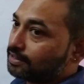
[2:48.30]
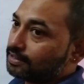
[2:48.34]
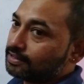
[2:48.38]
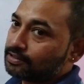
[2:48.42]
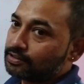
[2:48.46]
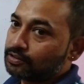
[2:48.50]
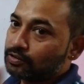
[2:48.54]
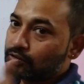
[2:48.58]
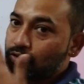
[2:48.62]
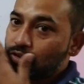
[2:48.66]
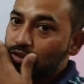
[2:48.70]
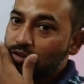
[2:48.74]

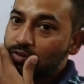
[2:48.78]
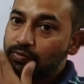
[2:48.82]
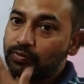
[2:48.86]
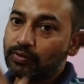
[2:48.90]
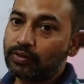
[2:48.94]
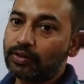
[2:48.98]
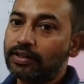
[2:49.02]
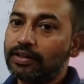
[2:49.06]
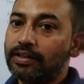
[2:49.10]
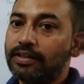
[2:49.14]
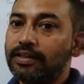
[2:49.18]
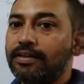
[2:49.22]
is used
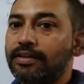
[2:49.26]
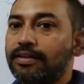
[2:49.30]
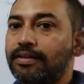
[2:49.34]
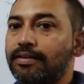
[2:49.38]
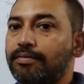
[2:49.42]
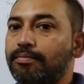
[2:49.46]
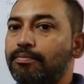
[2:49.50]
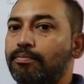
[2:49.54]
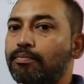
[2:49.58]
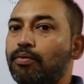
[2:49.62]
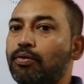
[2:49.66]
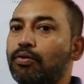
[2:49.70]
for
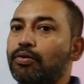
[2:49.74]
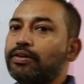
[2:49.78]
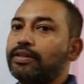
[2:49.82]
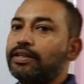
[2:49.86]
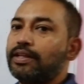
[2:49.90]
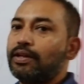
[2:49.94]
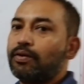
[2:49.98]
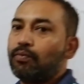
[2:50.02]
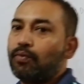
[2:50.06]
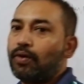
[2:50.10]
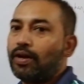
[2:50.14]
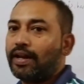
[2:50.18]
more
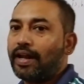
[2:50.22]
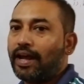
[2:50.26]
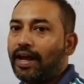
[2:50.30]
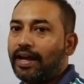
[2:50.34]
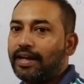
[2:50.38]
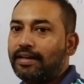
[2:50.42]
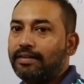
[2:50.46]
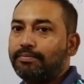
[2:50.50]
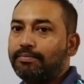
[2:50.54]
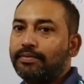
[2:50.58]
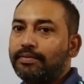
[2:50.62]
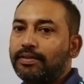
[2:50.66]
than one
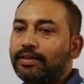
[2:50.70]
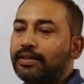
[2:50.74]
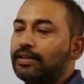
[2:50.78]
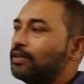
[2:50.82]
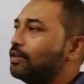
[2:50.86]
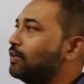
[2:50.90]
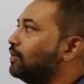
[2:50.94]
item.